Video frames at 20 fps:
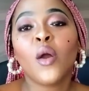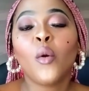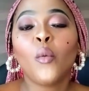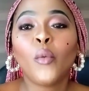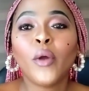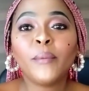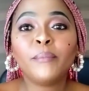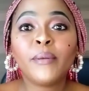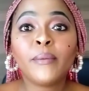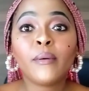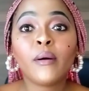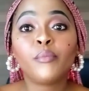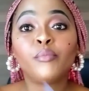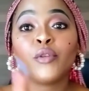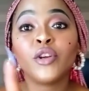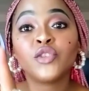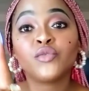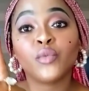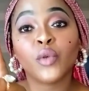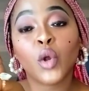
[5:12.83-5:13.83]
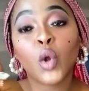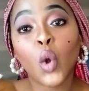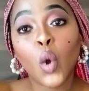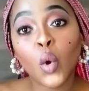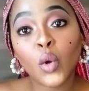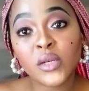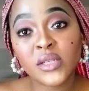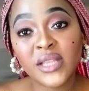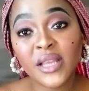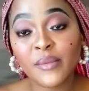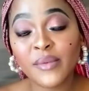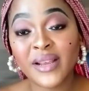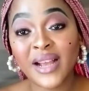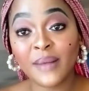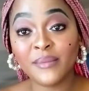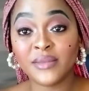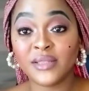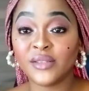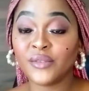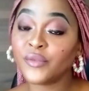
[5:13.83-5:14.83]
When people press record, they
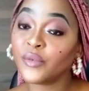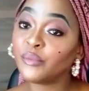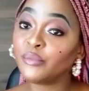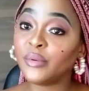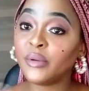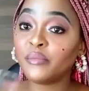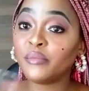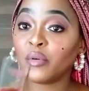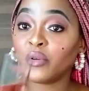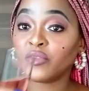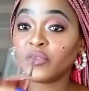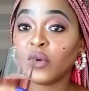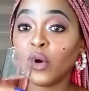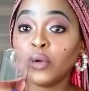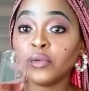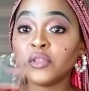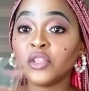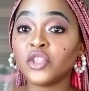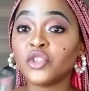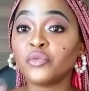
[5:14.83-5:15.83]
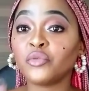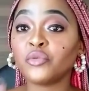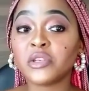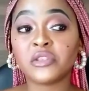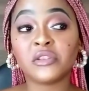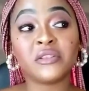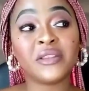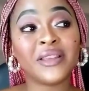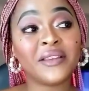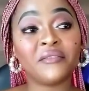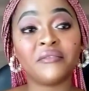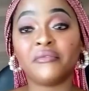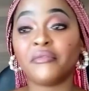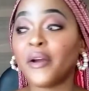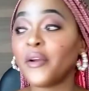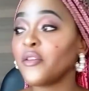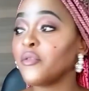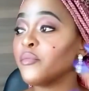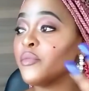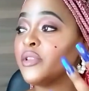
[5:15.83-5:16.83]
become different people. The whole situation, the
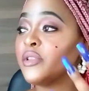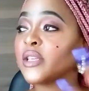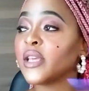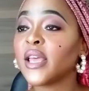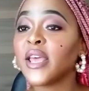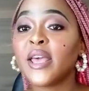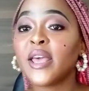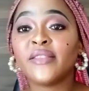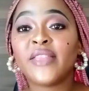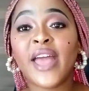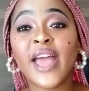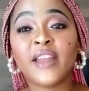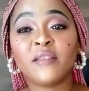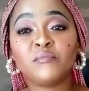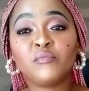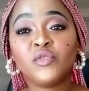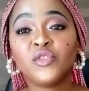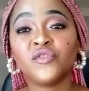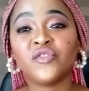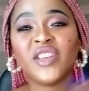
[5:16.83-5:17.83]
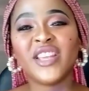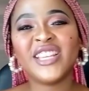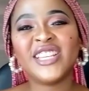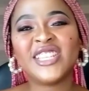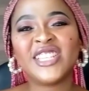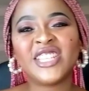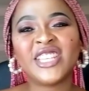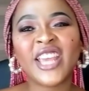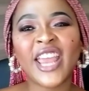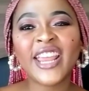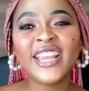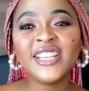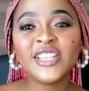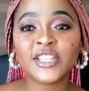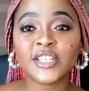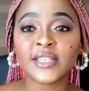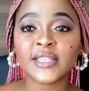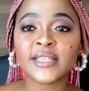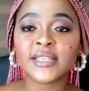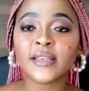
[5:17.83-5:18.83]
environment, the atmosphere, it
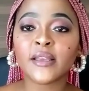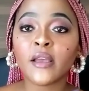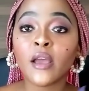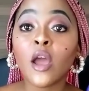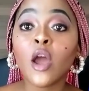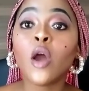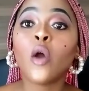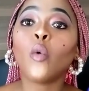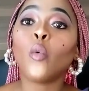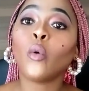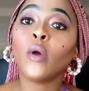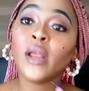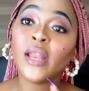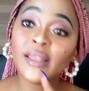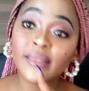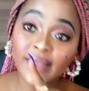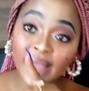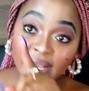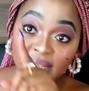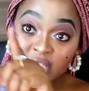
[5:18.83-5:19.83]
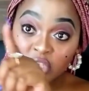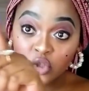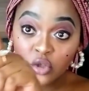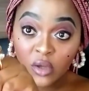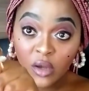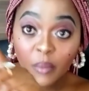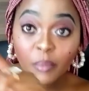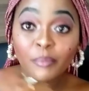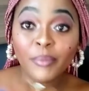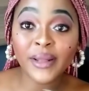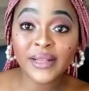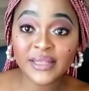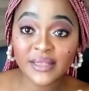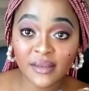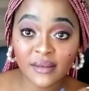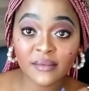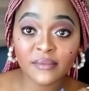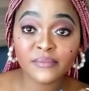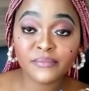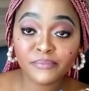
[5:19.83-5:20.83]
changes. When that stop
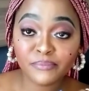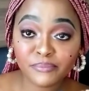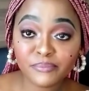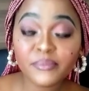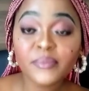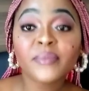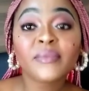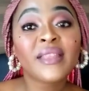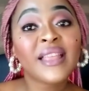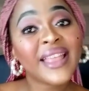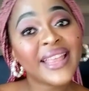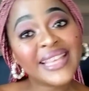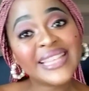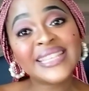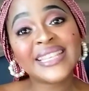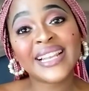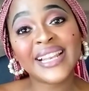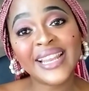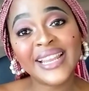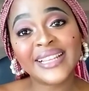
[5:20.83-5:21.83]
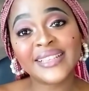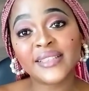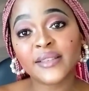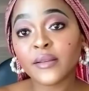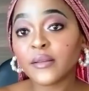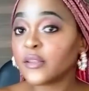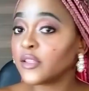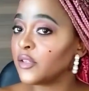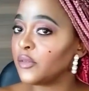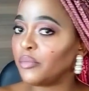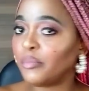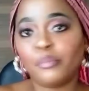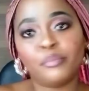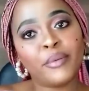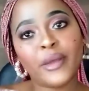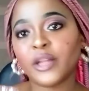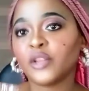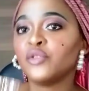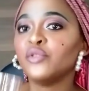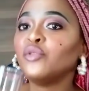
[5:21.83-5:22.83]
button is clicked, it's
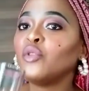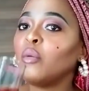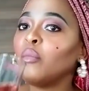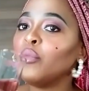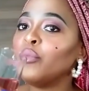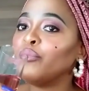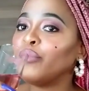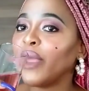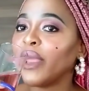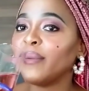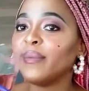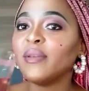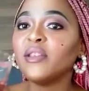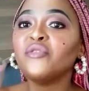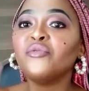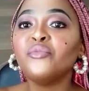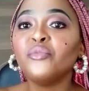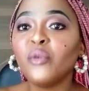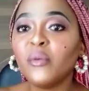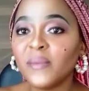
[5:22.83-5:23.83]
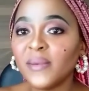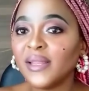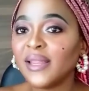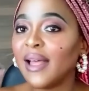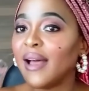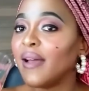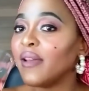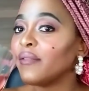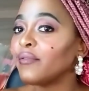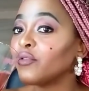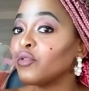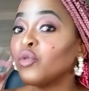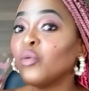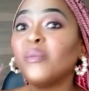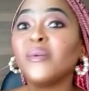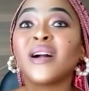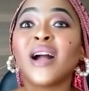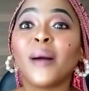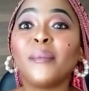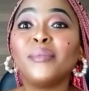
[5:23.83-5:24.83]
back to normal, baby, normal life,
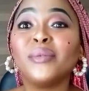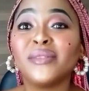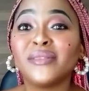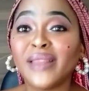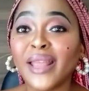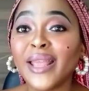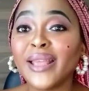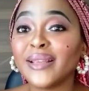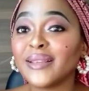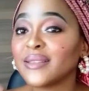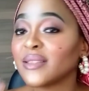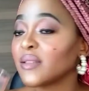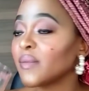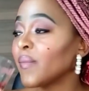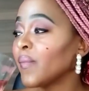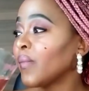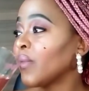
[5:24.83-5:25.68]
normal couple things.